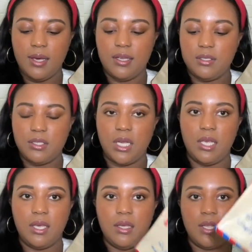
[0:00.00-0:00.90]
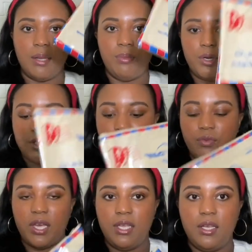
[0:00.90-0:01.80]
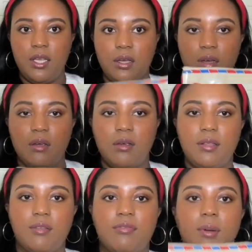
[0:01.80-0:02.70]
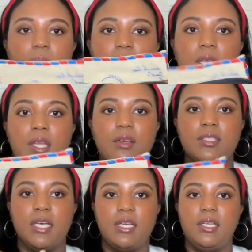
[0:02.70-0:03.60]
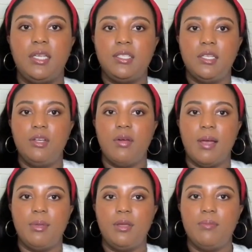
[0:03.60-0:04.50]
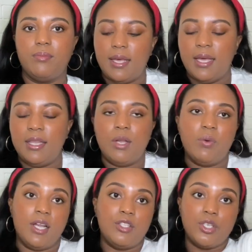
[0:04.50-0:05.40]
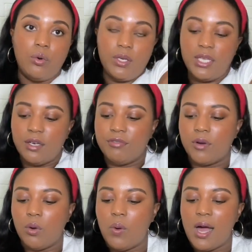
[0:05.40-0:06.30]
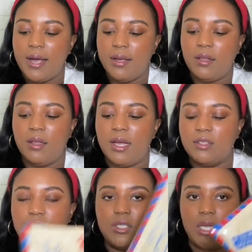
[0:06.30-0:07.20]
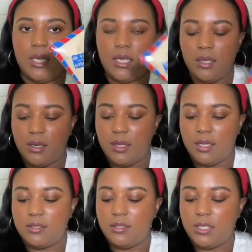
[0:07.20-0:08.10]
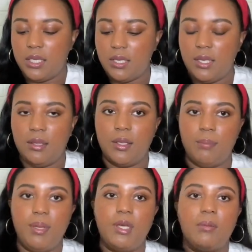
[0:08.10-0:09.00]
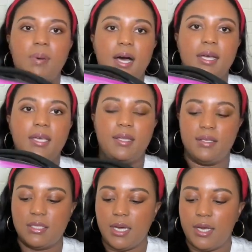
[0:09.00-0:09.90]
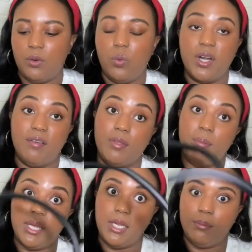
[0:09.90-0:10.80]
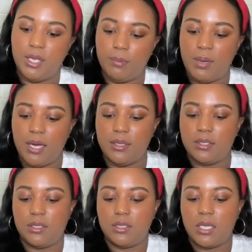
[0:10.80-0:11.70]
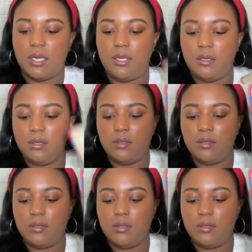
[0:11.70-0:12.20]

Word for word: I just take it and I put it right in here in the front pocket here so I can easily grab it. And then when I don't need it for a while, I'll just take it and I'll stick it in the bigger pocket inside, one of the many big pockets inside.